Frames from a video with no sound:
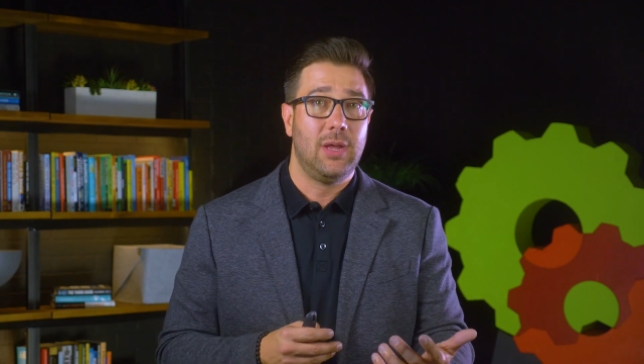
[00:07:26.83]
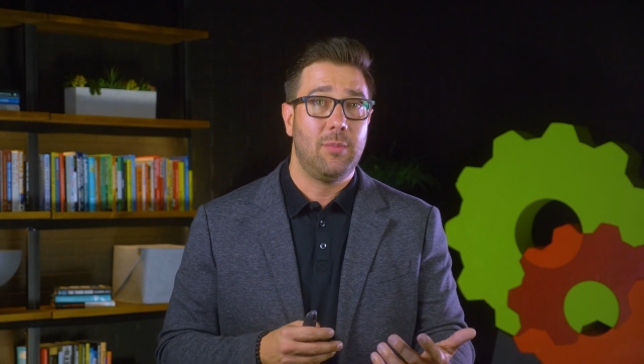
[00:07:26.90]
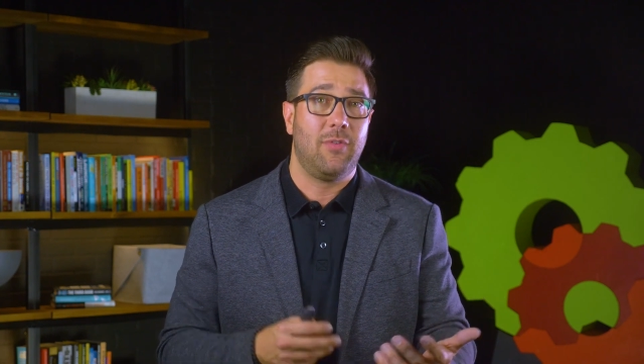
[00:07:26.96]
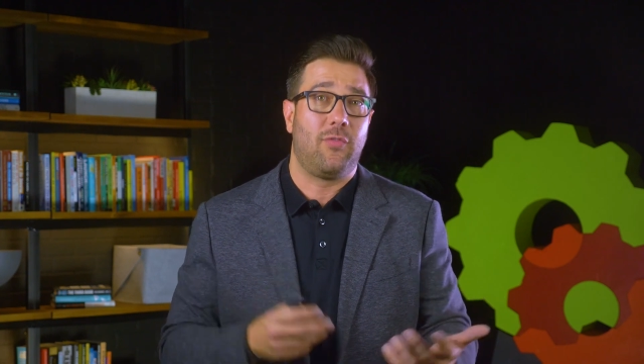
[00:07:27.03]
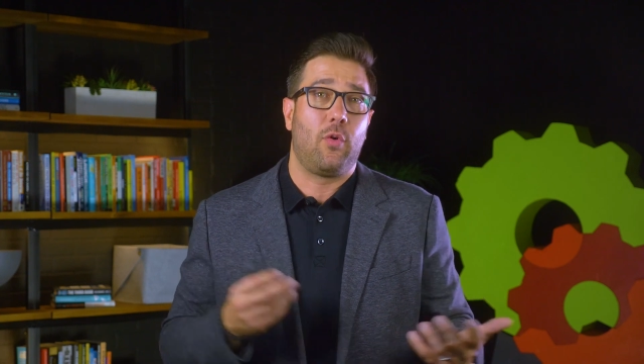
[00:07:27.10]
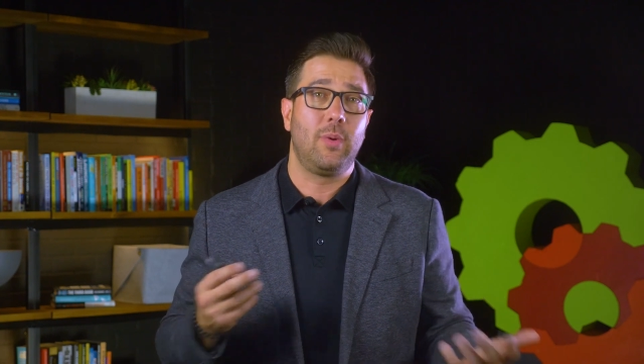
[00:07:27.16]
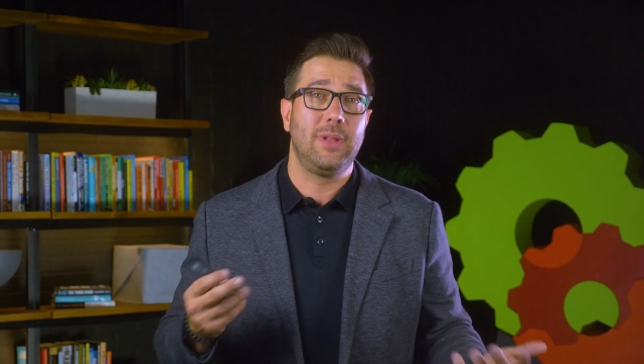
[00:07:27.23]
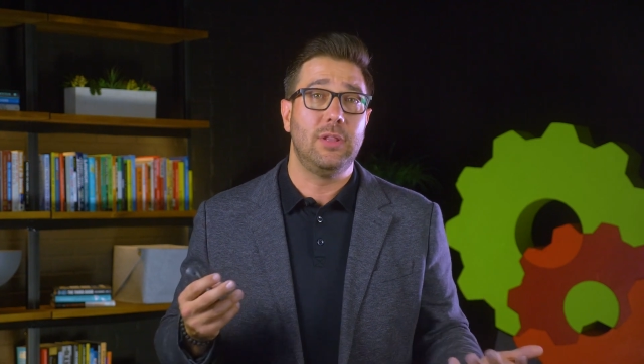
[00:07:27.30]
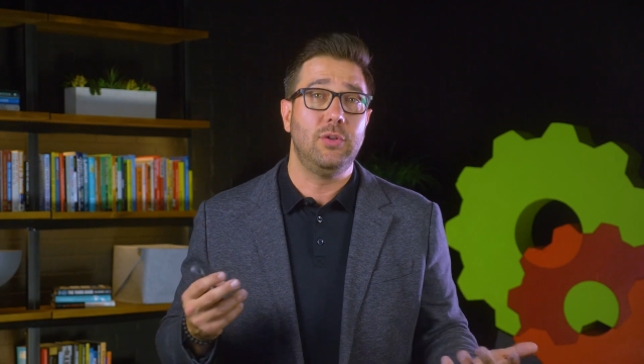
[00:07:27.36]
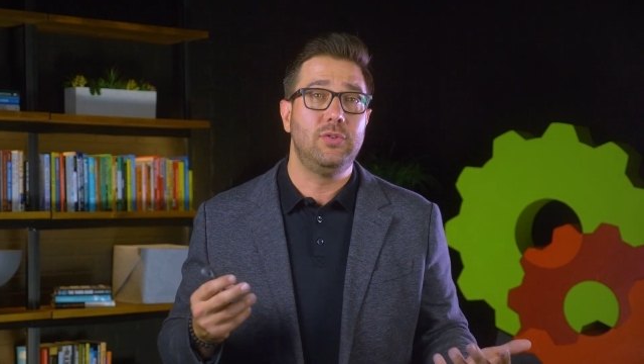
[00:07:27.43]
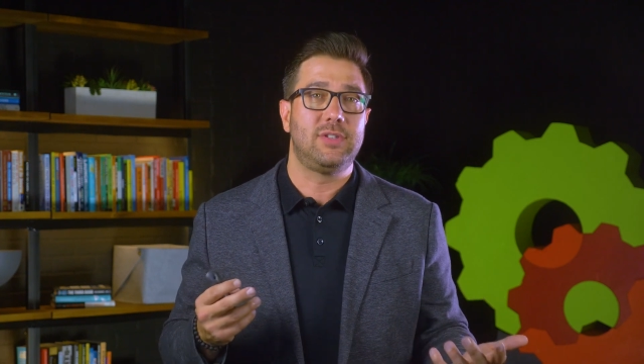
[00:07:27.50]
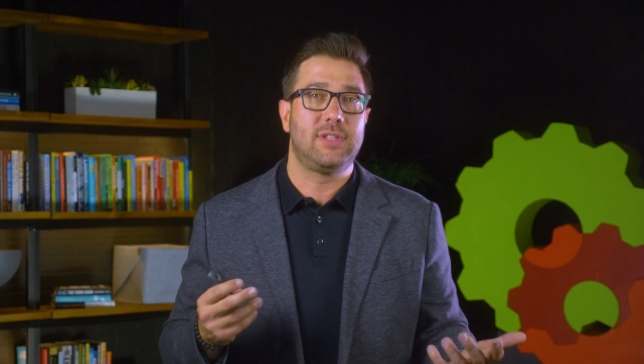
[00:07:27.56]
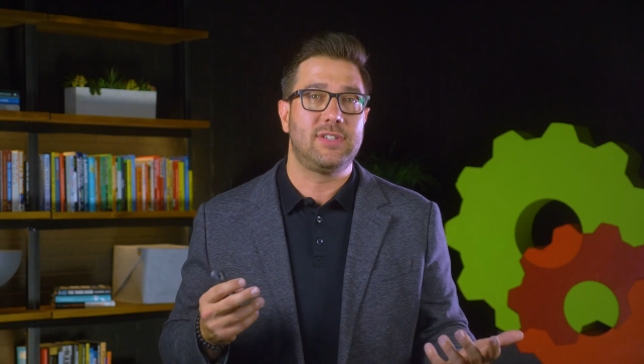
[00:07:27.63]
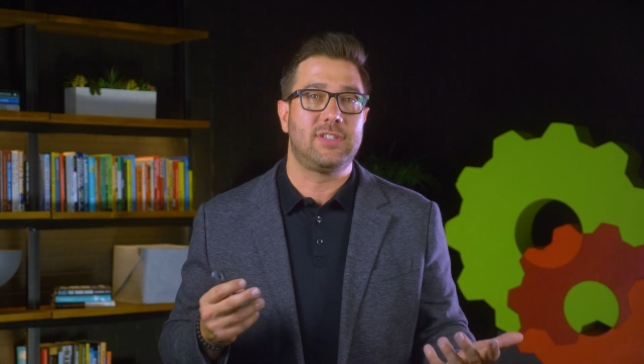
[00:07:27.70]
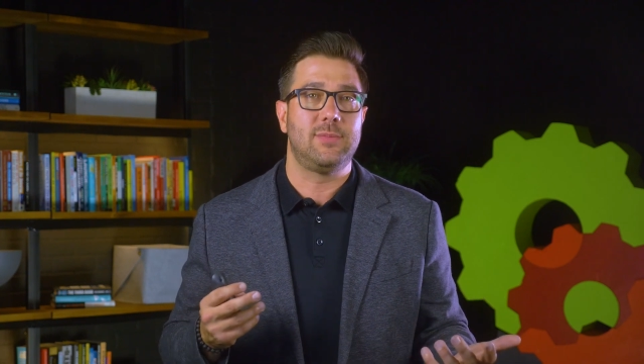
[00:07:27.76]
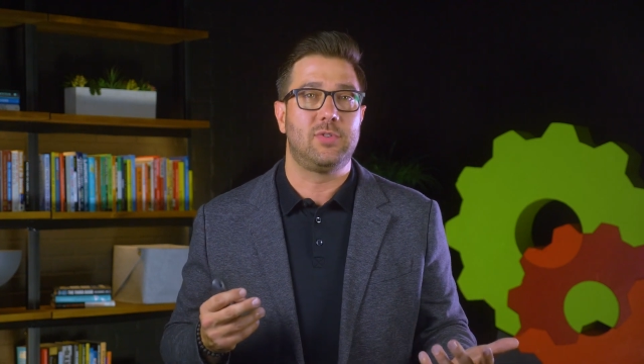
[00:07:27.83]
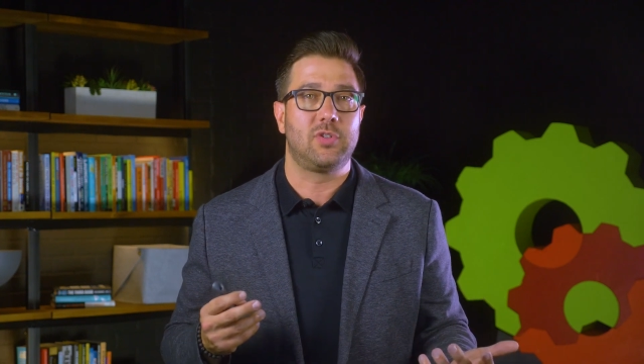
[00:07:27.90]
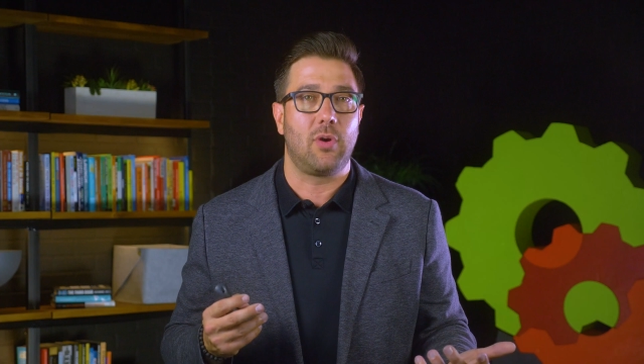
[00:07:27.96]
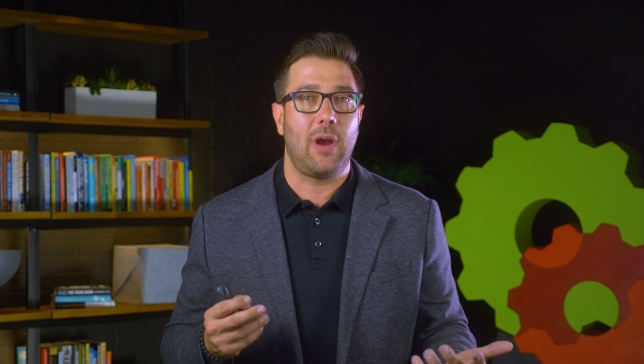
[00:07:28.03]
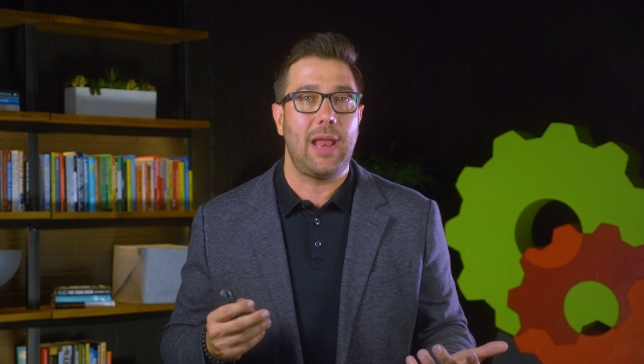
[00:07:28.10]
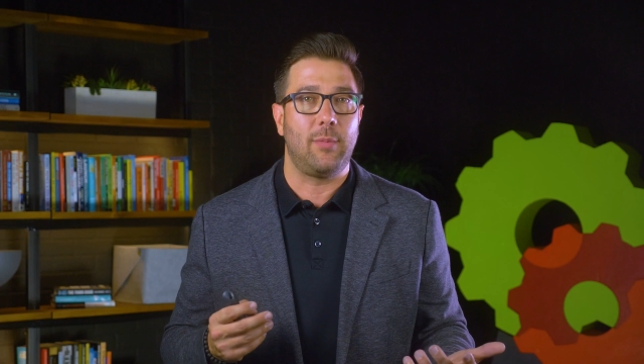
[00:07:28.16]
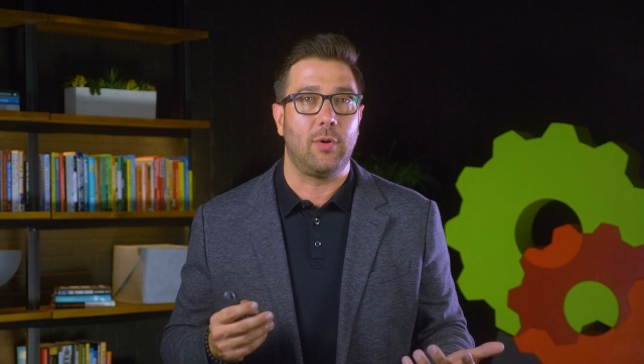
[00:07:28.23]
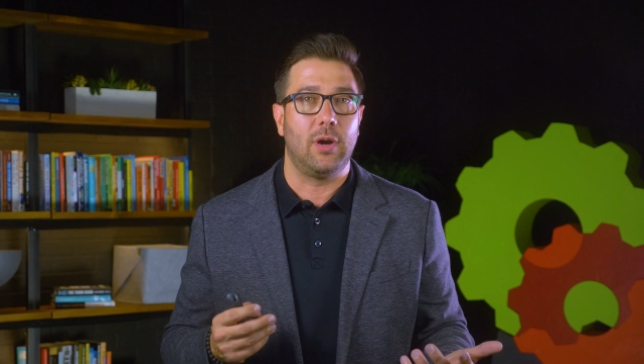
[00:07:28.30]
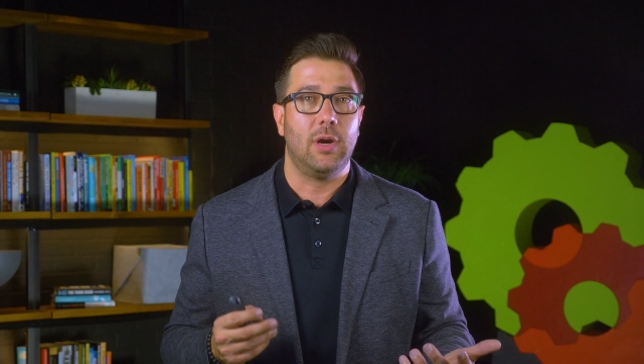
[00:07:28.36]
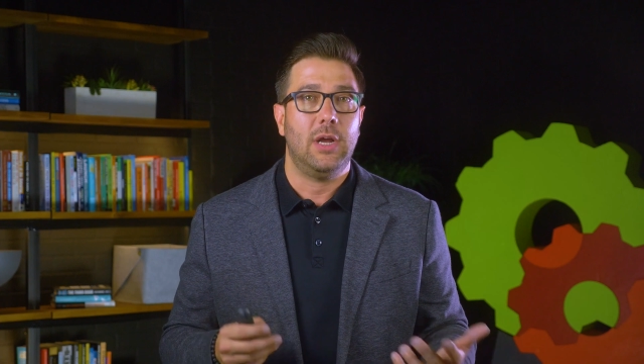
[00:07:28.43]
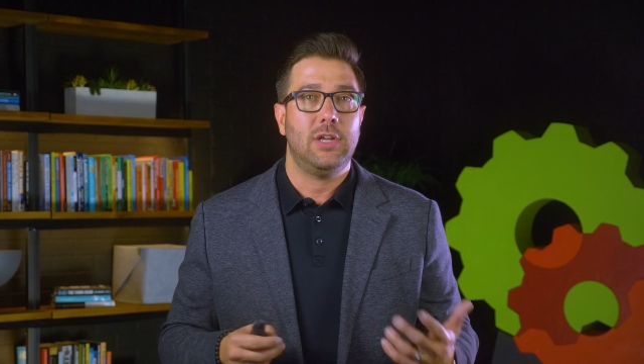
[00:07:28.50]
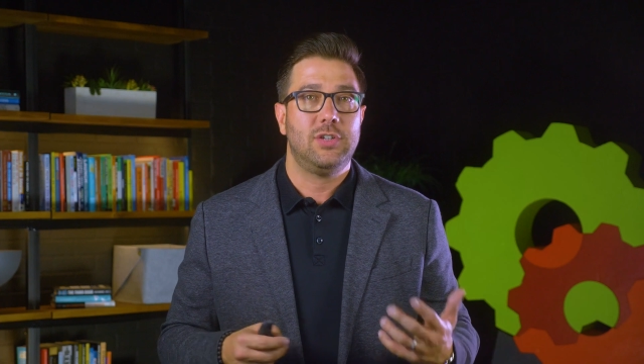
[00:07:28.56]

before we lose the subscriber.